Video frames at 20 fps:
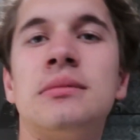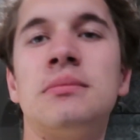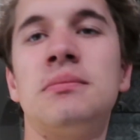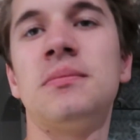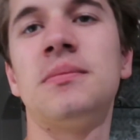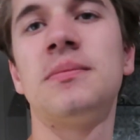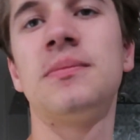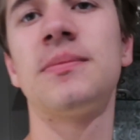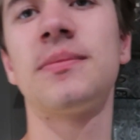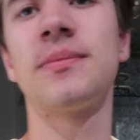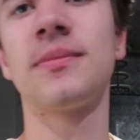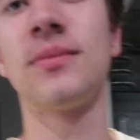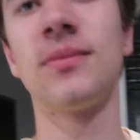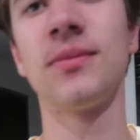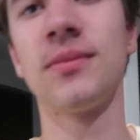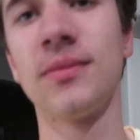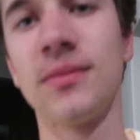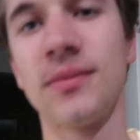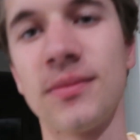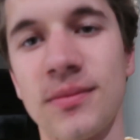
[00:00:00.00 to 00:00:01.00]
segment
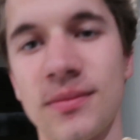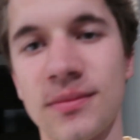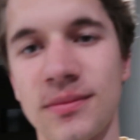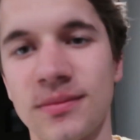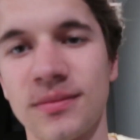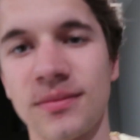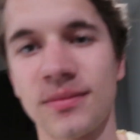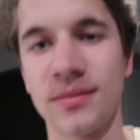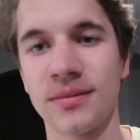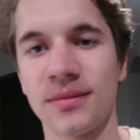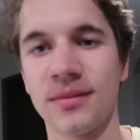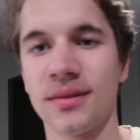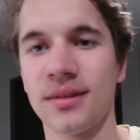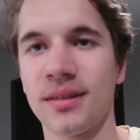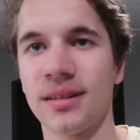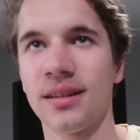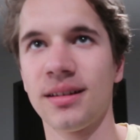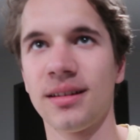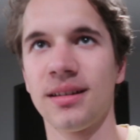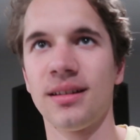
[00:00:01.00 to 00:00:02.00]
the way you usually
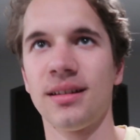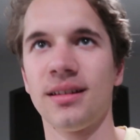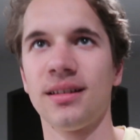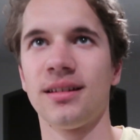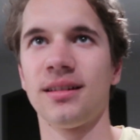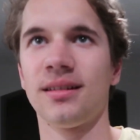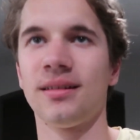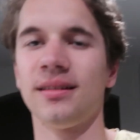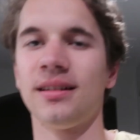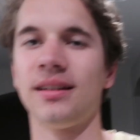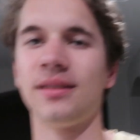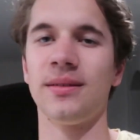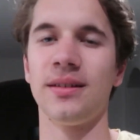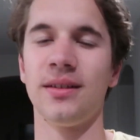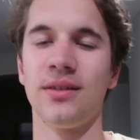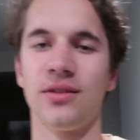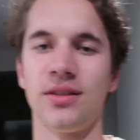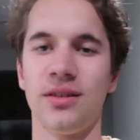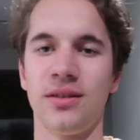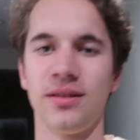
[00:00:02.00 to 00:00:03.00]
do. I don't
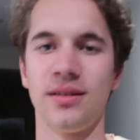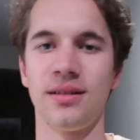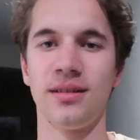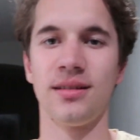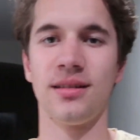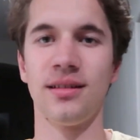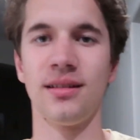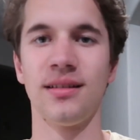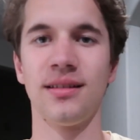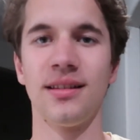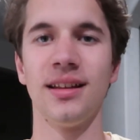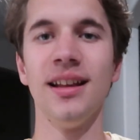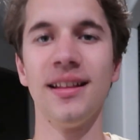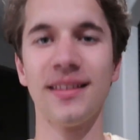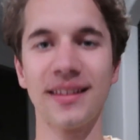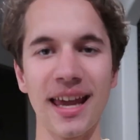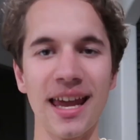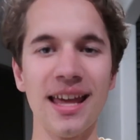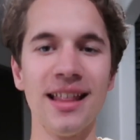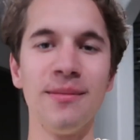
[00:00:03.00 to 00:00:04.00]
usually do it.
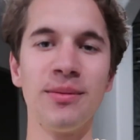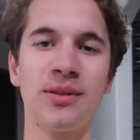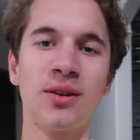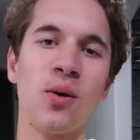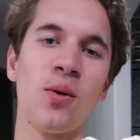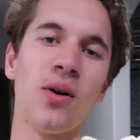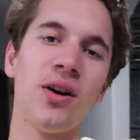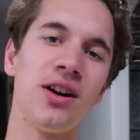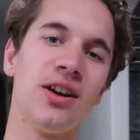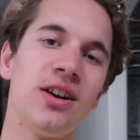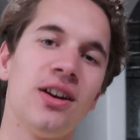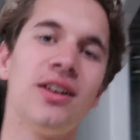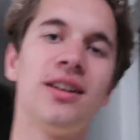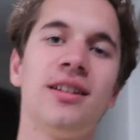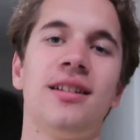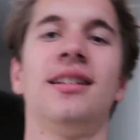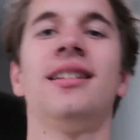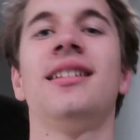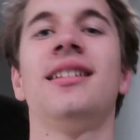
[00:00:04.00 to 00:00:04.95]
It's Caleb's corner.